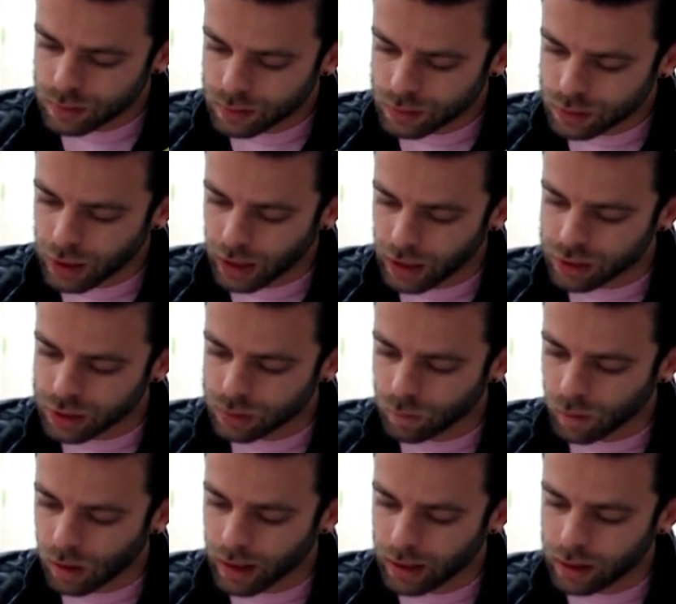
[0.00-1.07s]
change in
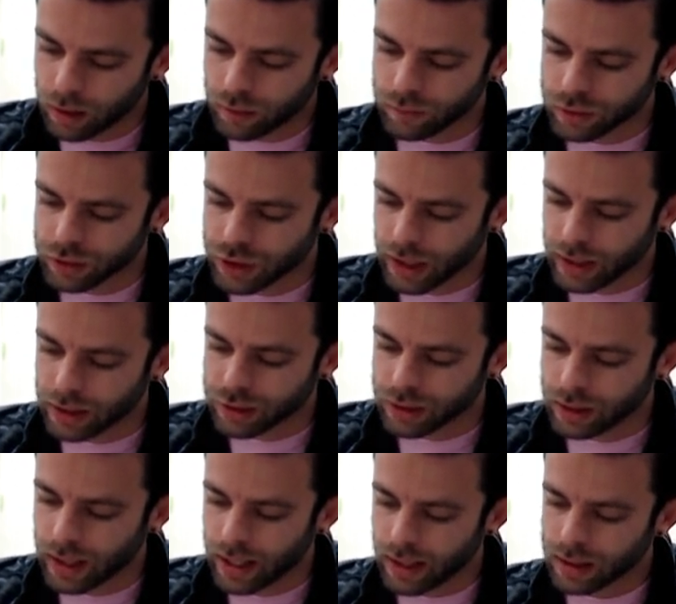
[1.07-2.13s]
y over change
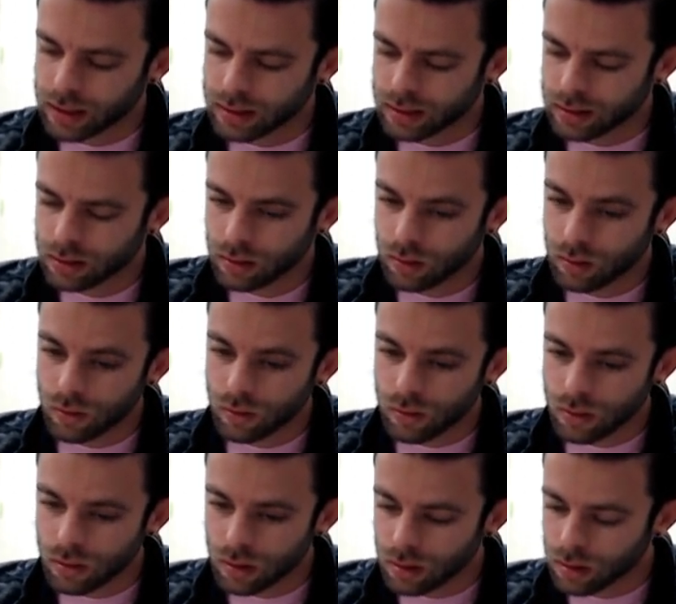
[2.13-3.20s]
in x,
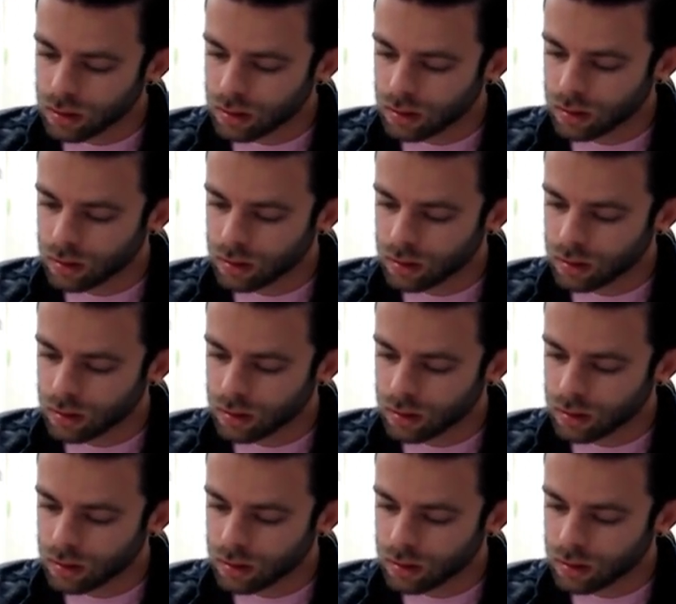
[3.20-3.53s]
or